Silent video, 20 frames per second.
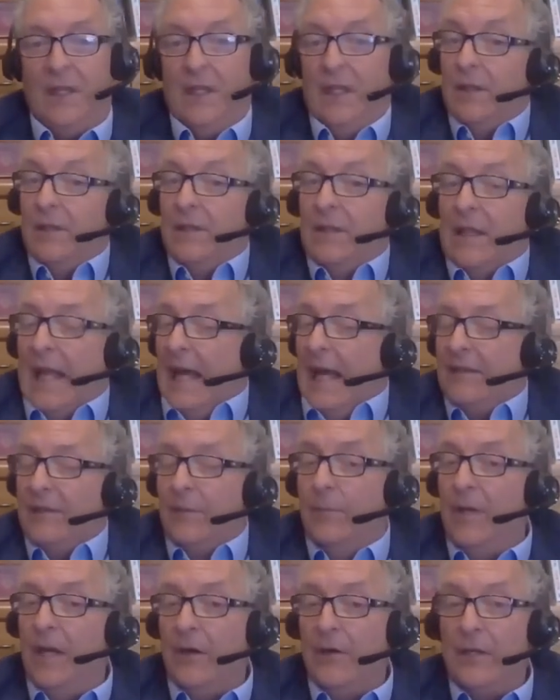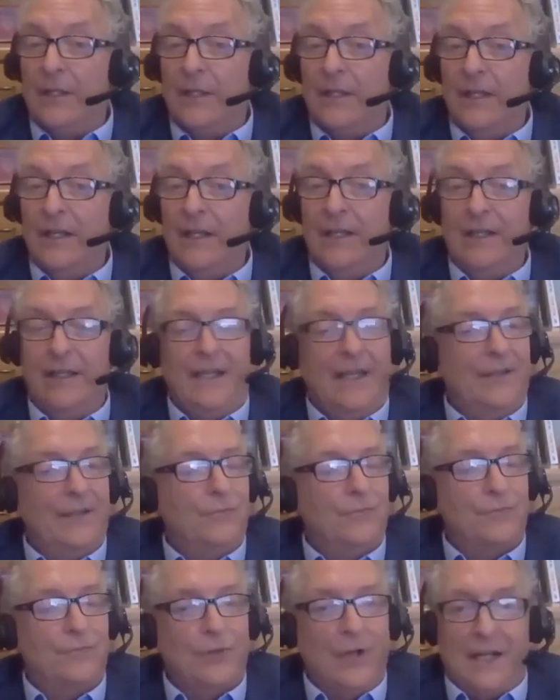in Latin America,
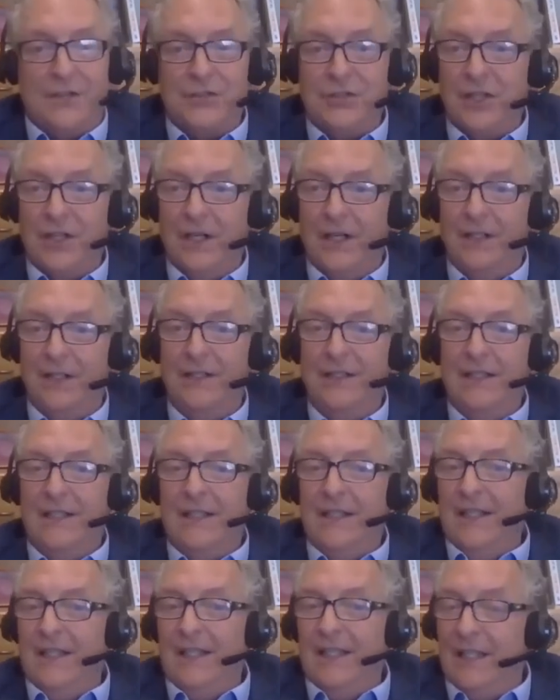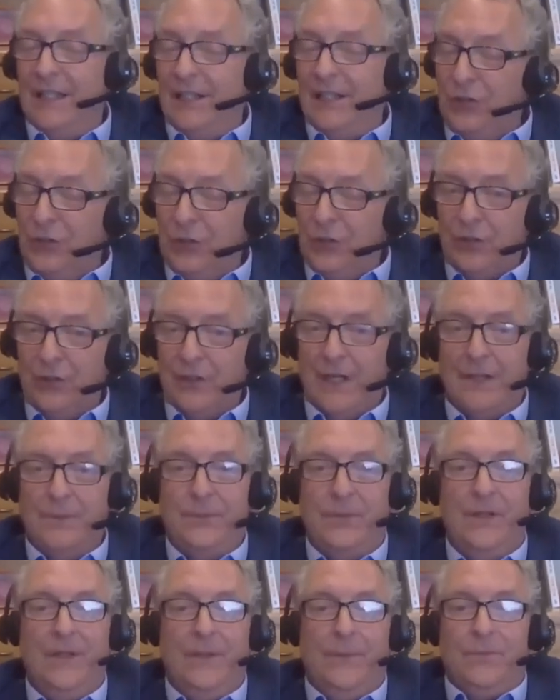in Russia, in Europe.